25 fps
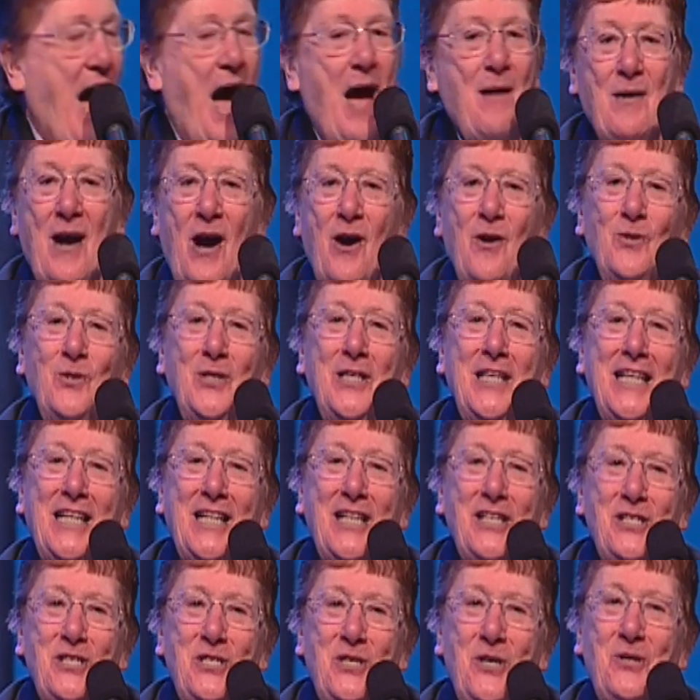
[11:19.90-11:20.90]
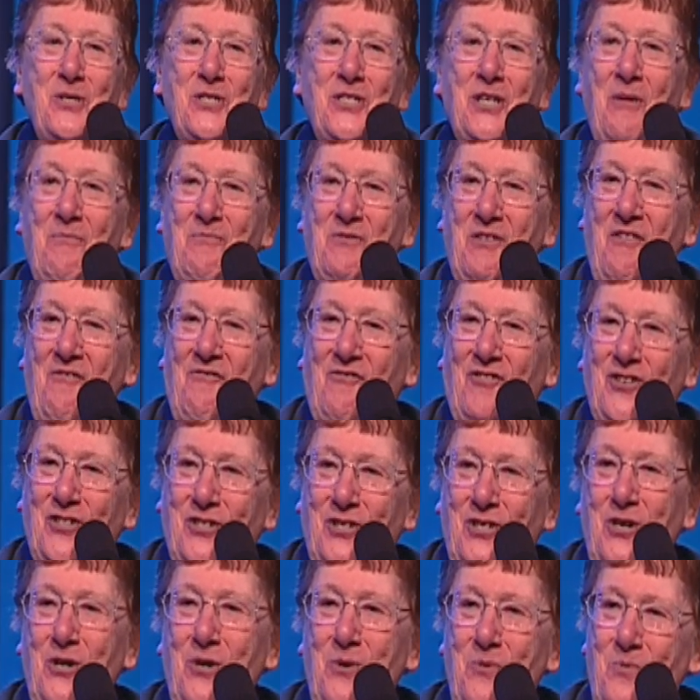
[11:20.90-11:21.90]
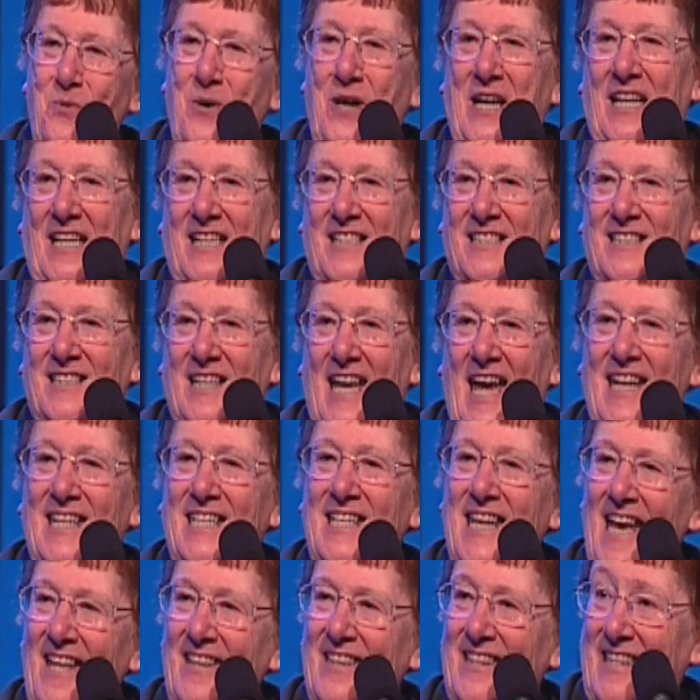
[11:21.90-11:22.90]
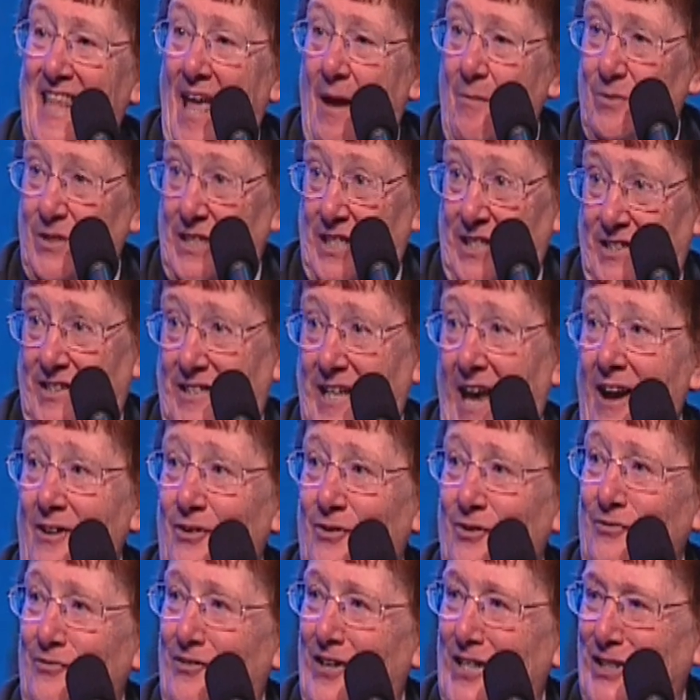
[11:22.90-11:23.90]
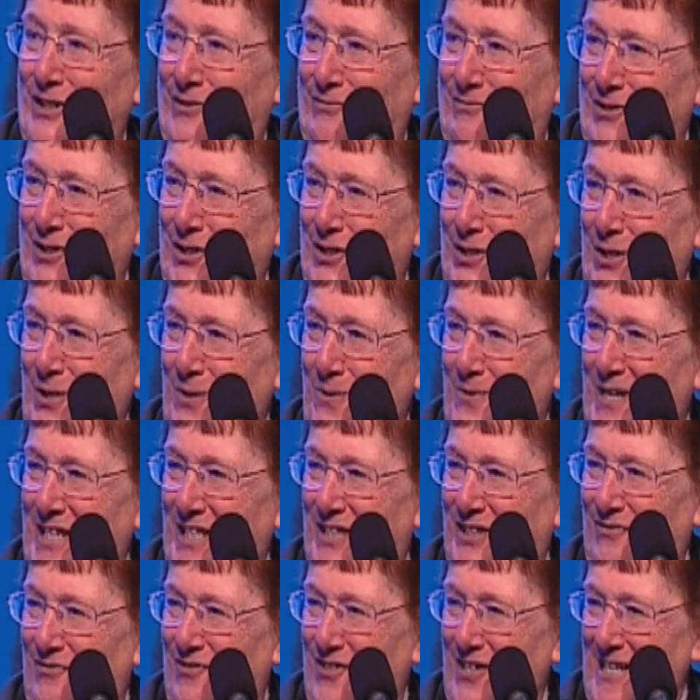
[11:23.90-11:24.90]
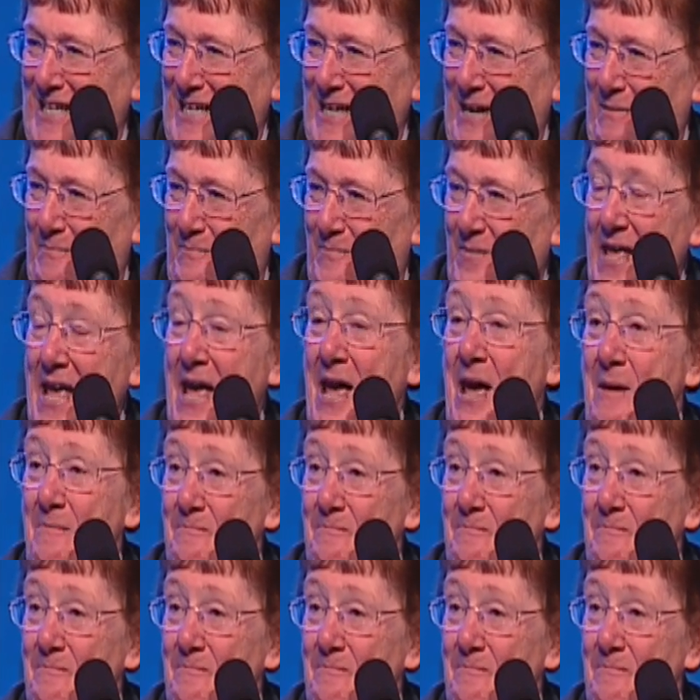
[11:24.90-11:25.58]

I only can do something for two weeks. And yet, that was a sacrifice for two weeks for him.